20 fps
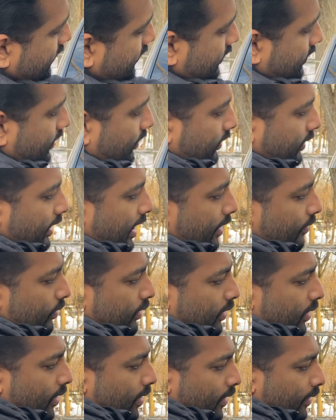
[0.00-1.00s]
So that
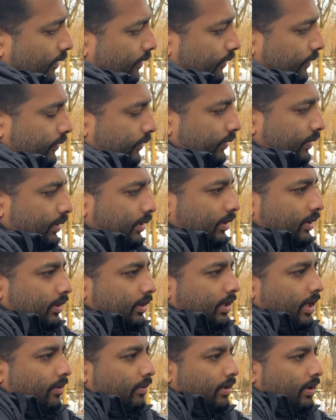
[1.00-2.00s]

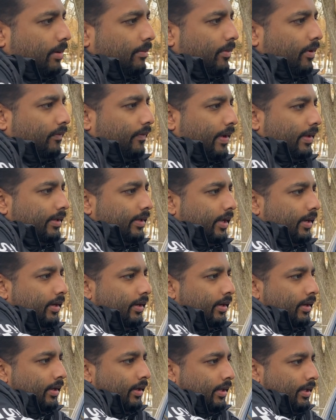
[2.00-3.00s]
will come off, and then
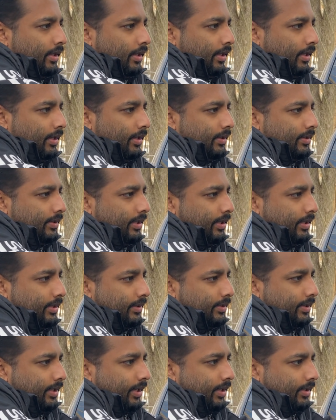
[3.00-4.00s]
see this
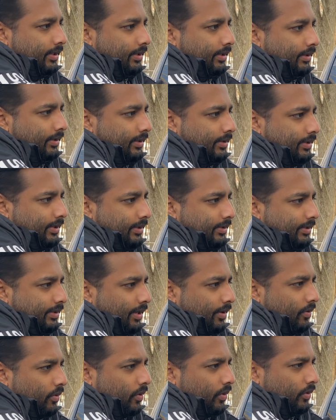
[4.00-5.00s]
thing? This is the
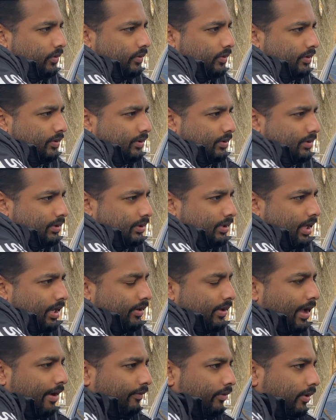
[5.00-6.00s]
hose that you
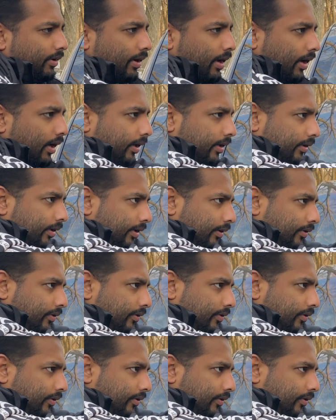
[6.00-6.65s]
have to connect it.